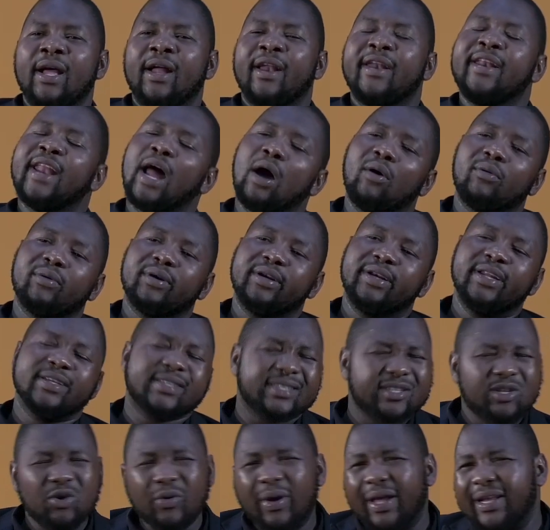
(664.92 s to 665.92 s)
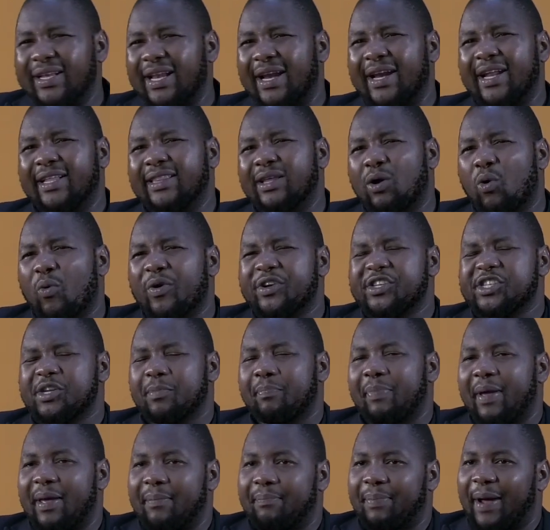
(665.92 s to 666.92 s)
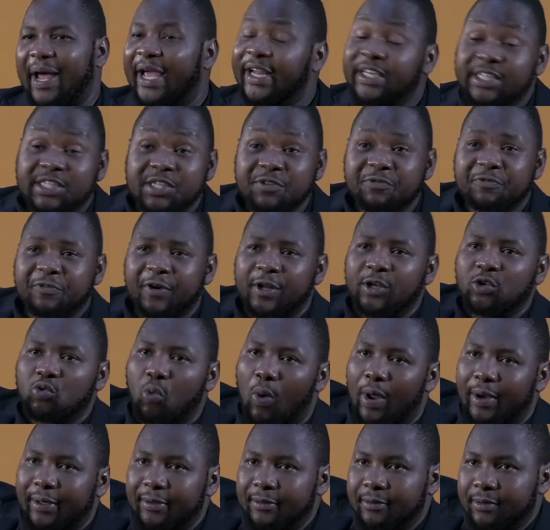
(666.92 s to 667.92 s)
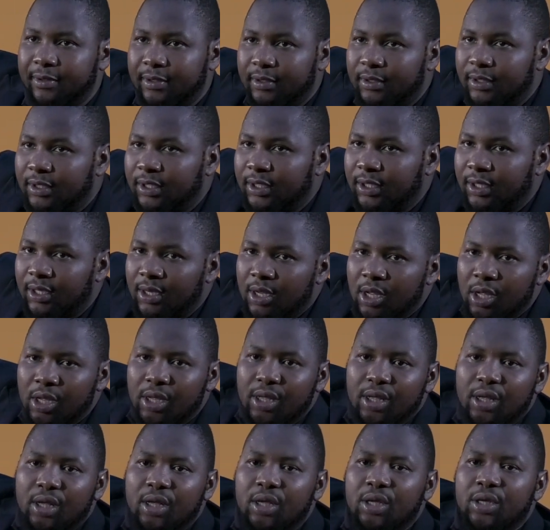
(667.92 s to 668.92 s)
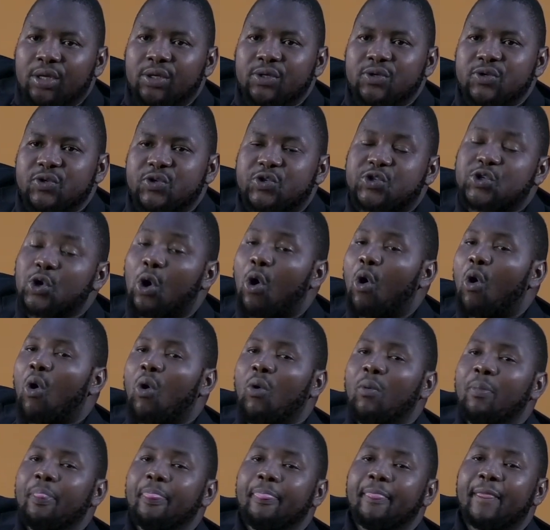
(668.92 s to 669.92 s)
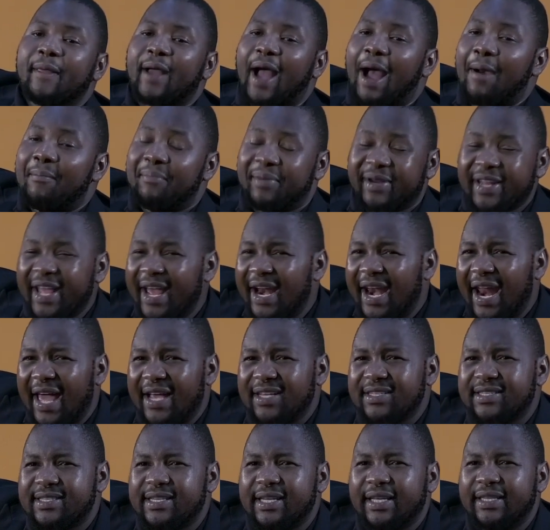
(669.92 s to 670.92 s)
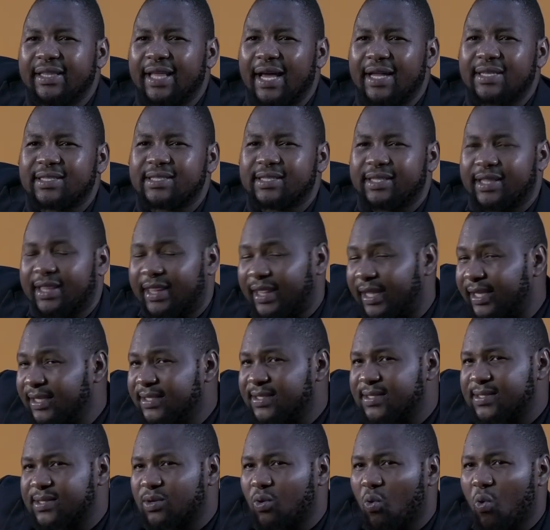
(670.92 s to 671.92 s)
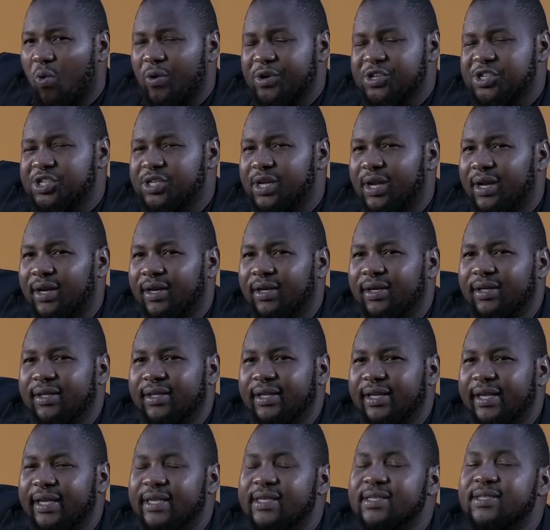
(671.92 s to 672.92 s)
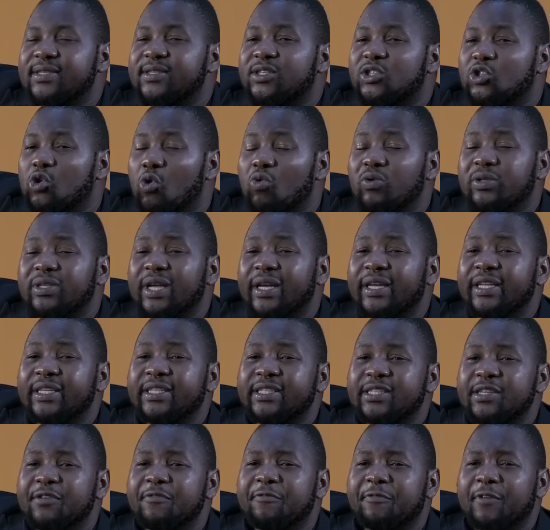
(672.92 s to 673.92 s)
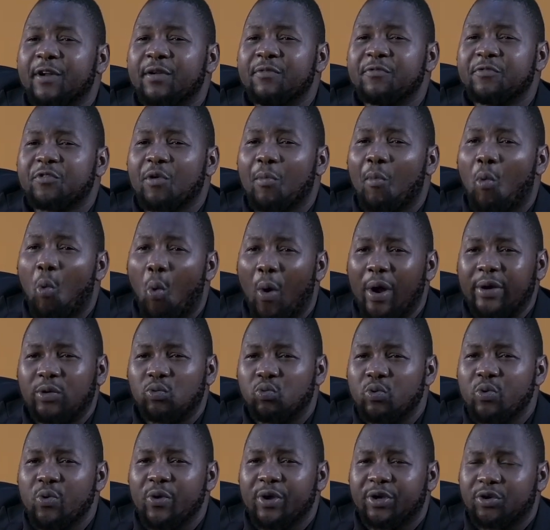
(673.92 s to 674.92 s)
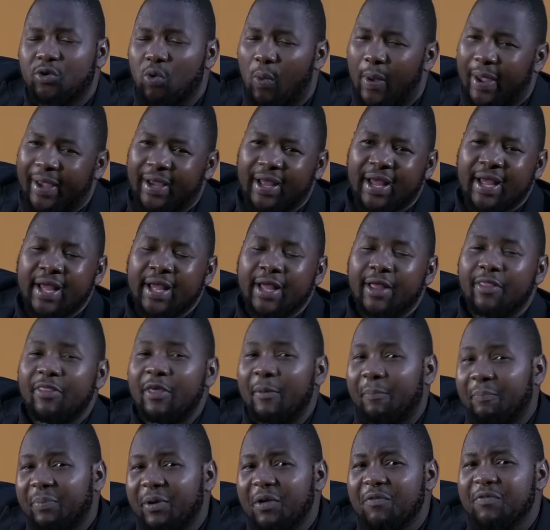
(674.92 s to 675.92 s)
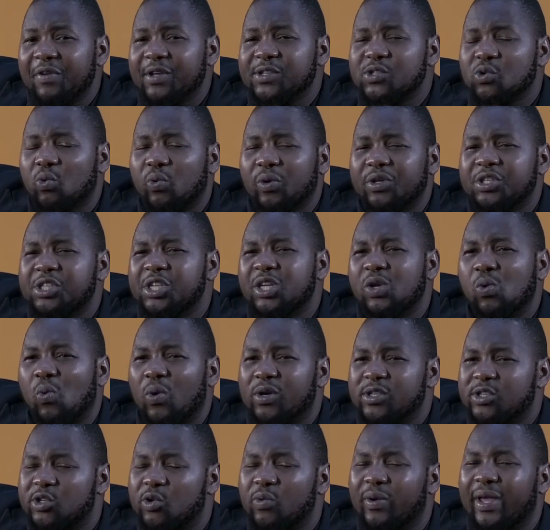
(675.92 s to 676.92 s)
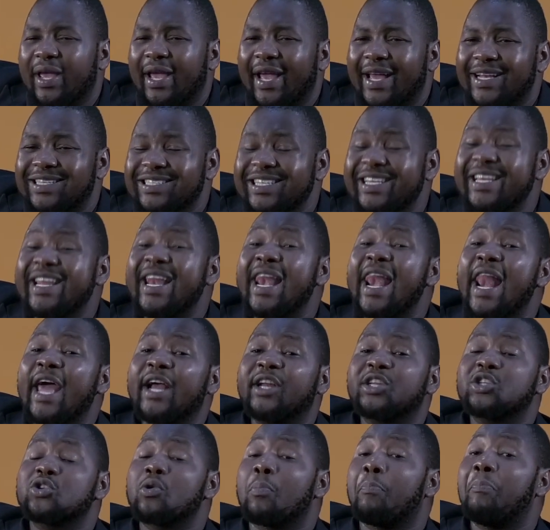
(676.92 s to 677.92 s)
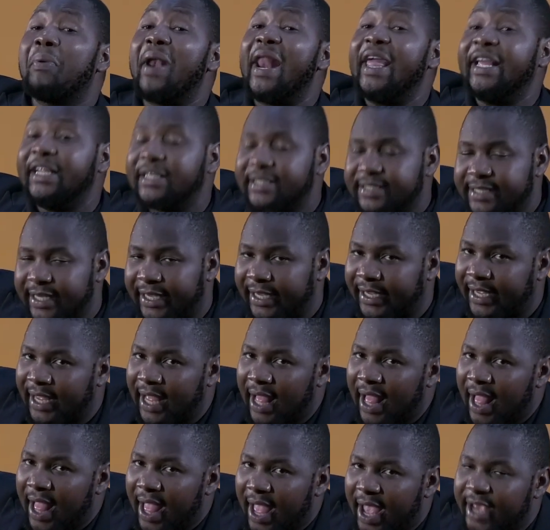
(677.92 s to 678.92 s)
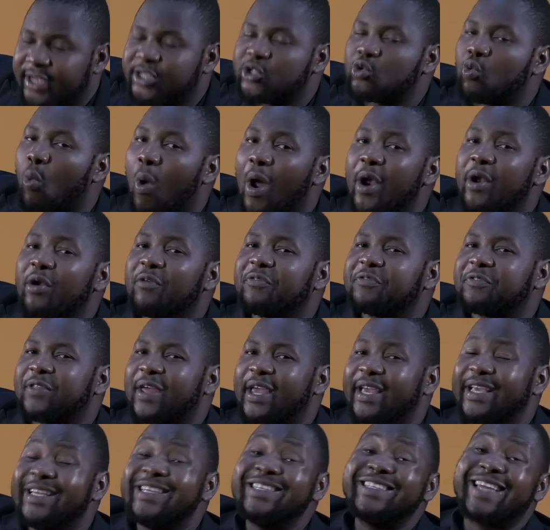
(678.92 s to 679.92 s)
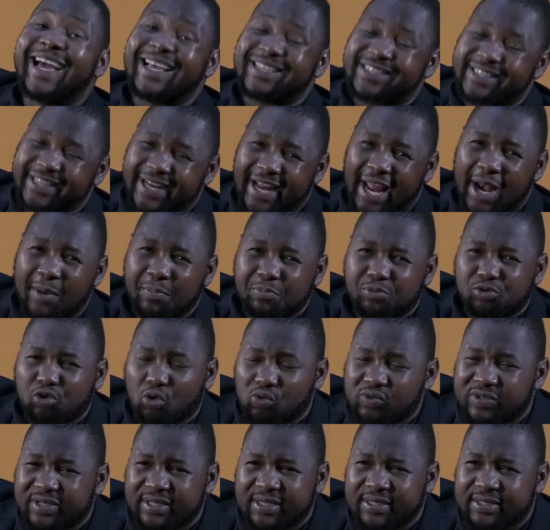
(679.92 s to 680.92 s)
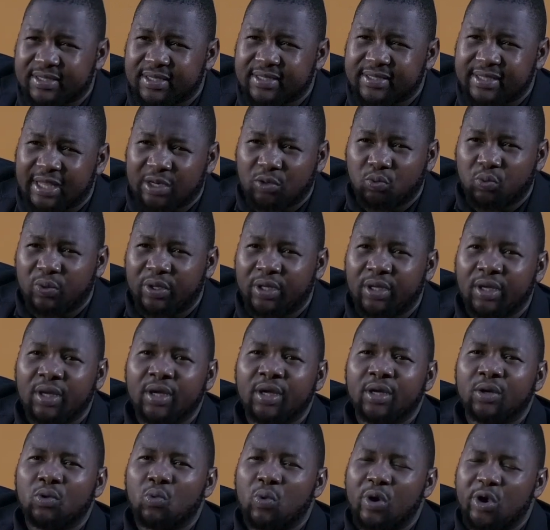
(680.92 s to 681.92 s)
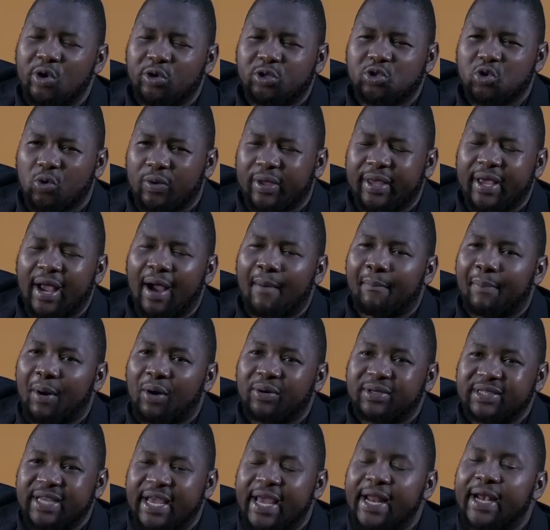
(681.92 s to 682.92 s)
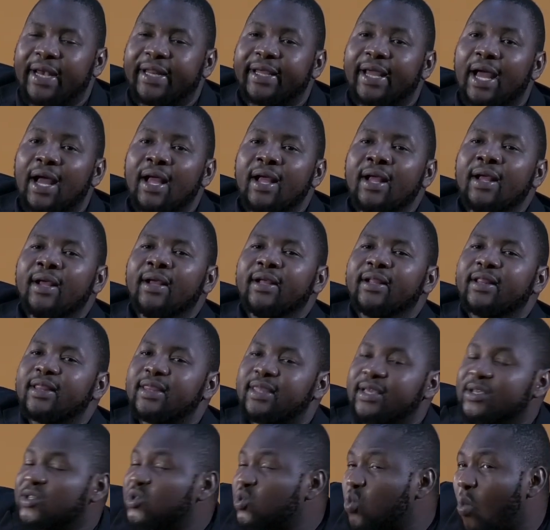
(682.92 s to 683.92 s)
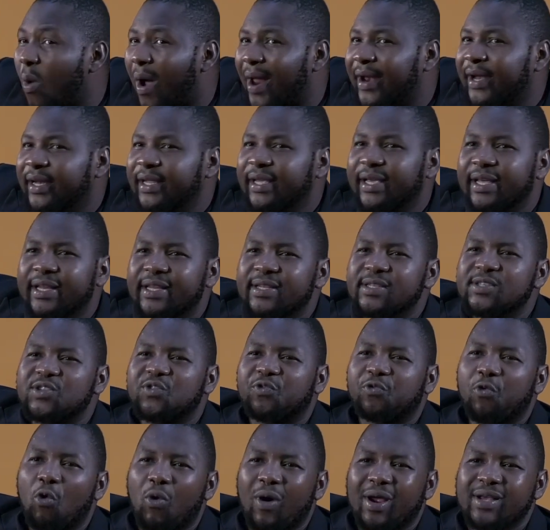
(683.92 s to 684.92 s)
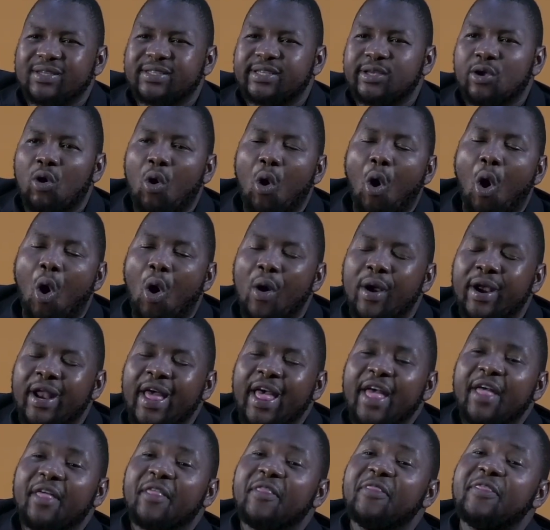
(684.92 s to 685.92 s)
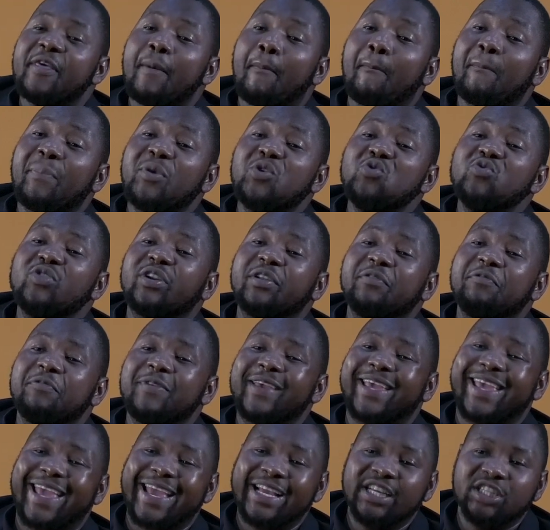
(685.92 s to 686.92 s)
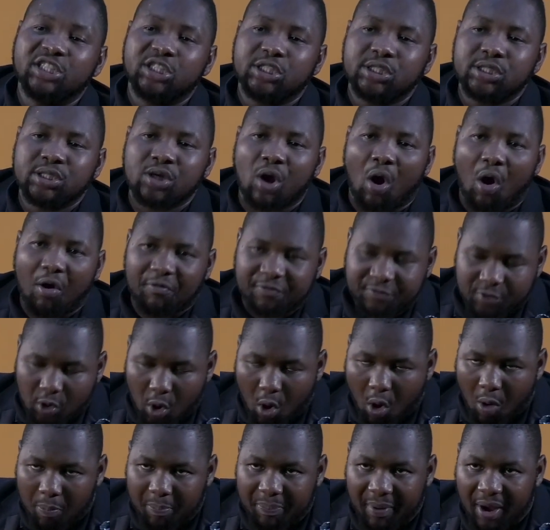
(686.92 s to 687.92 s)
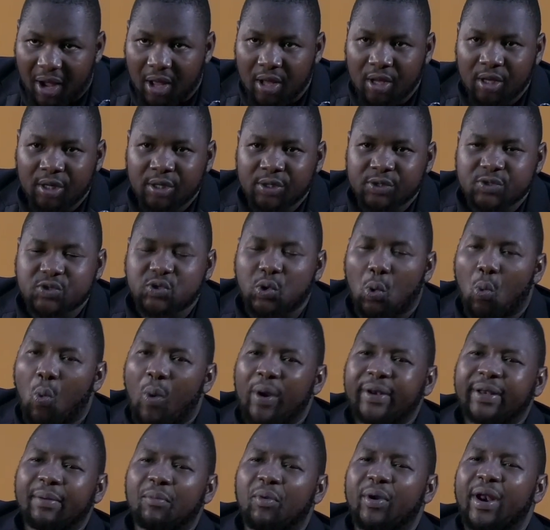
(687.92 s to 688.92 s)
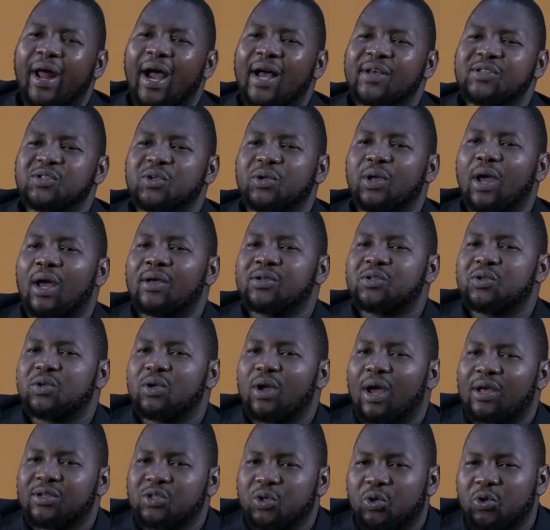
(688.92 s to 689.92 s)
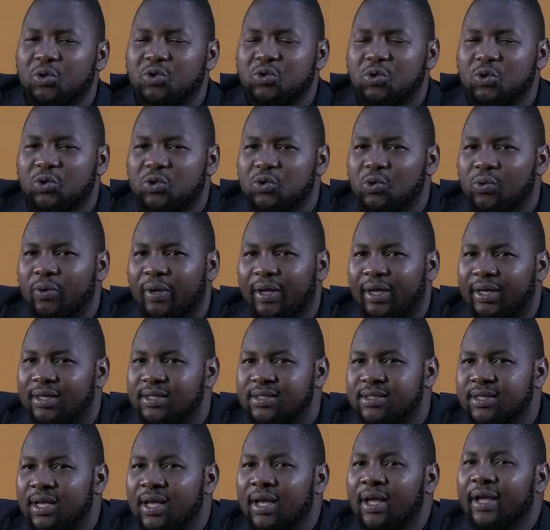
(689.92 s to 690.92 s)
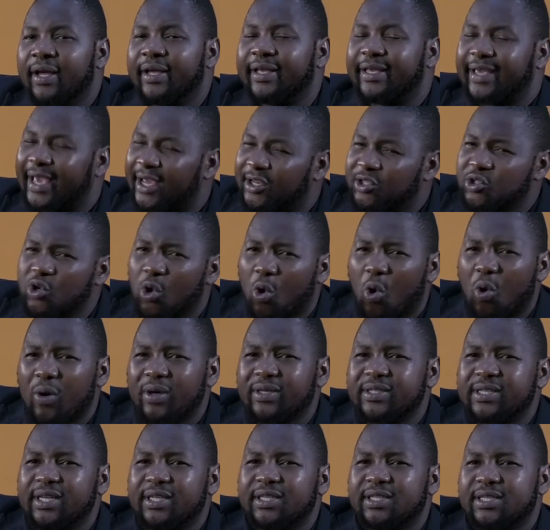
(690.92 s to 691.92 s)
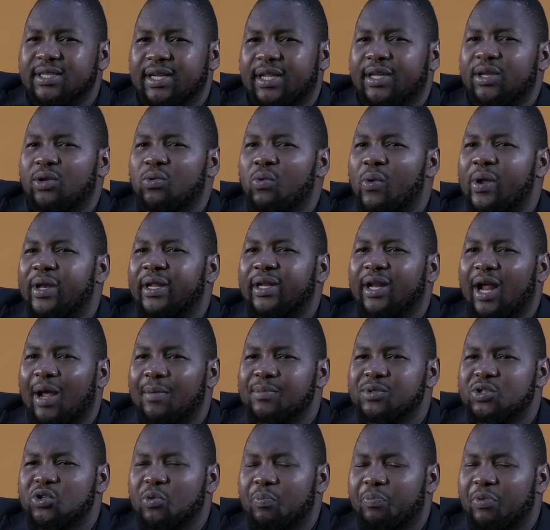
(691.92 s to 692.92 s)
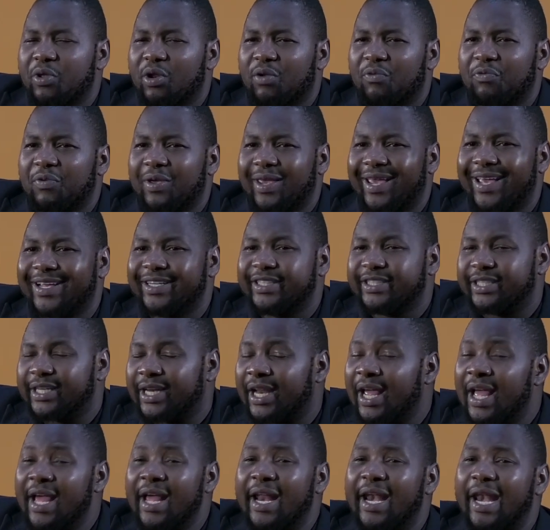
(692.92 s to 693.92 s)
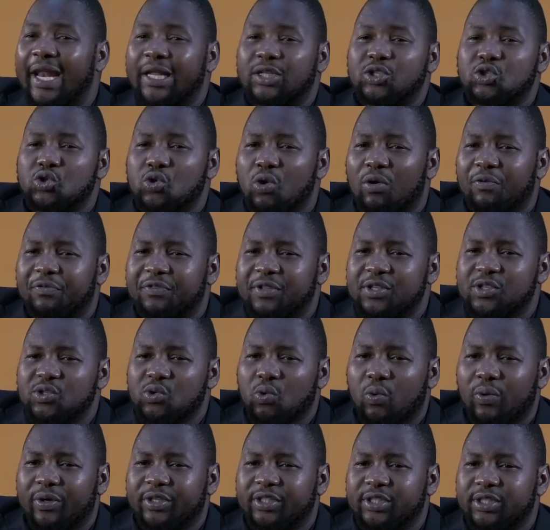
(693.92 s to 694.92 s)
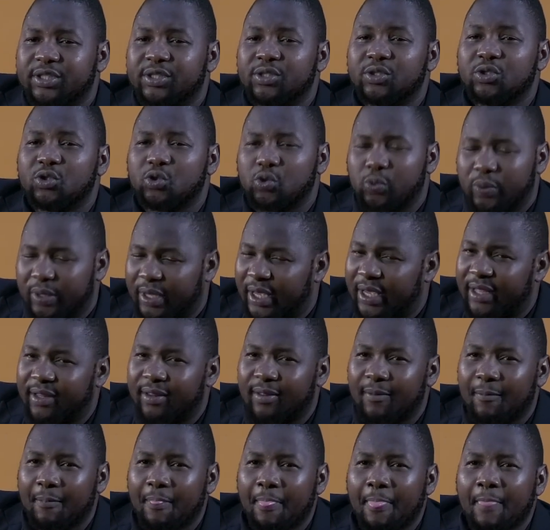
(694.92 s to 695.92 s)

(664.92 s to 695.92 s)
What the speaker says: Now, let's look at another question paper, a different one. So, I'm realizing that this question is totally different from what we were doing. The previous question was looking at electroplating as one of the industrial processes that we were talking about earlier. This one, it is focusing on the purification of copper. So what I'm going to ask you to do is get your content ready when it comes to purification. Let's solve this question together.